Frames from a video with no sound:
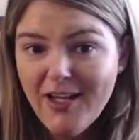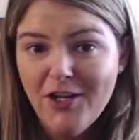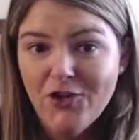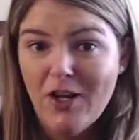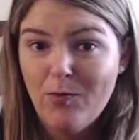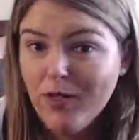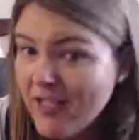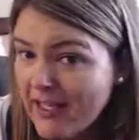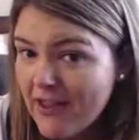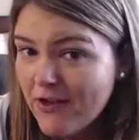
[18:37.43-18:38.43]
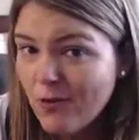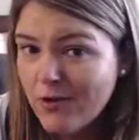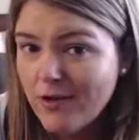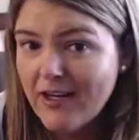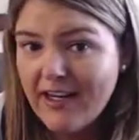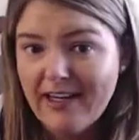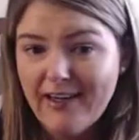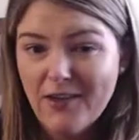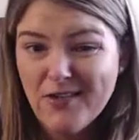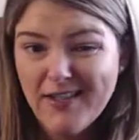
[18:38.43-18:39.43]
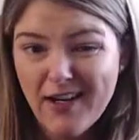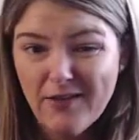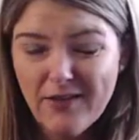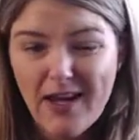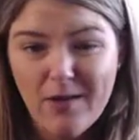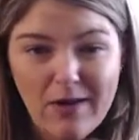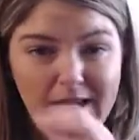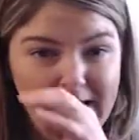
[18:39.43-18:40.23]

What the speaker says: Should I put in another order and get another set of them?